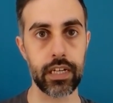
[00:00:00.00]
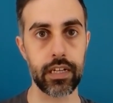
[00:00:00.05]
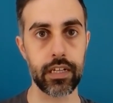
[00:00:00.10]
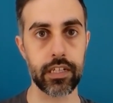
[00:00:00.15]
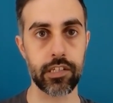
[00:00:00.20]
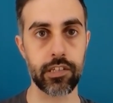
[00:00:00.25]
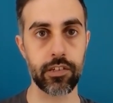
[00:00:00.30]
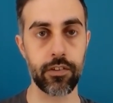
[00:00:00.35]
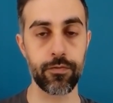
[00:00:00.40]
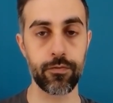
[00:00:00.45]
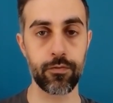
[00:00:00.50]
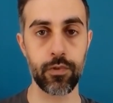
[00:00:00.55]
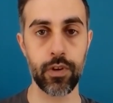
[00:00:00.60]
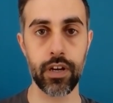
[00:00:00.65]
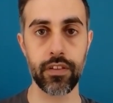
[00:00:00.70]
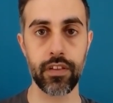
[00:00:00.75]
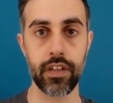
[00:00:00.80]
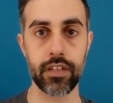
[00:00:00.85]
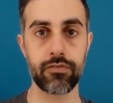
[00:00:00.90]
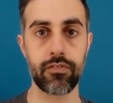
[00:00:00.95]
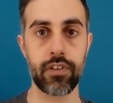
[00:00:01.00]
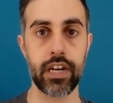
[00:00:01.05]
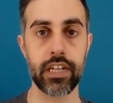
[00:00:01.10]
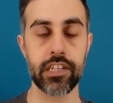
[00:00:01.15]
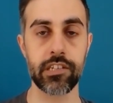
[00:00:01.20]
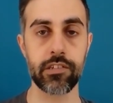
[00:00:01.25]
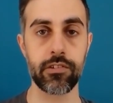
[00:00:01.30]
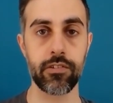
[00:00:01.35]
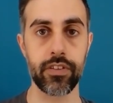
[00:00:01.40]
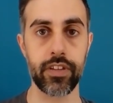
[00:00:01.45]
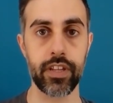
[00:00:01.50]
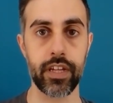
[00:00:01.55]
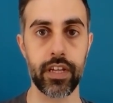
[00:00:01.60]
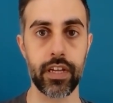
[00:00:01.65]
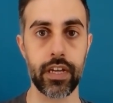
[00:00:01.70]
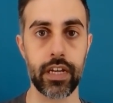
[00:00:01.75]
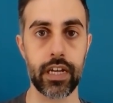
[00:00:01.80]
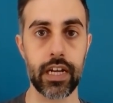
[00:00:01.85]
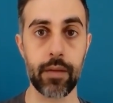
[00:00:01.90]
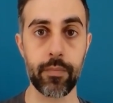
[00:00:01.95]
software that runs on
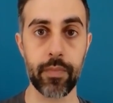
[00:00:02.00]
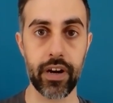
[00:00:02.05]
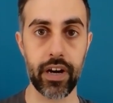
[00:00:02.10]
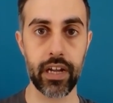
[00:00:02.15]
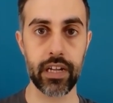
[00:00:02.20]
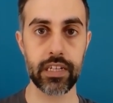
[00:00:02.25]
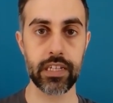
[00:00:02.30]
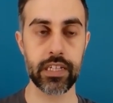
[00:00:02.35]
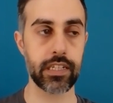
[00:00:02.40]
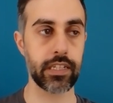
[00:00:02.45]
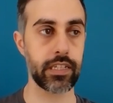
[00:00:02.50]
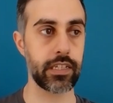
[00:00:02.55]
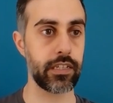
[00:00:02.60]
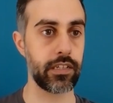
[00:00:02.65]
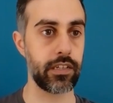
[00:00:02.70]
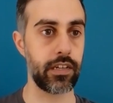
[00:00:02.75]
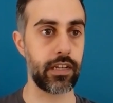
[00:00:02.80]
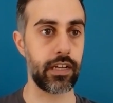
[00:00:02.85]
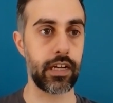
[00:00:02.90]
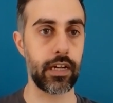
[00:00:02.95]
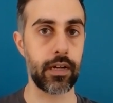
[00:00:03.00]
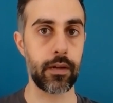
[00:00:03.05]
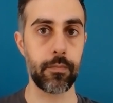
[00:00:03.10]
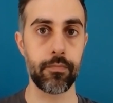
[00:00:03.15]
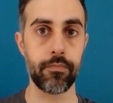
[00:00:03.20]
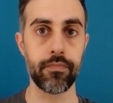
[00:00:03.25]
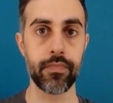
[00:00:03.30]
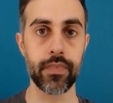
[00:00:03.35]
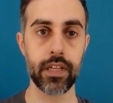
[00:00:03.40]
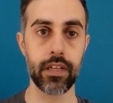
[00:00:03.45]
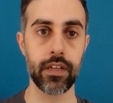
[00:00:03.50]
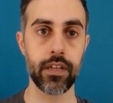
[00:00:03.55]
the cameras, and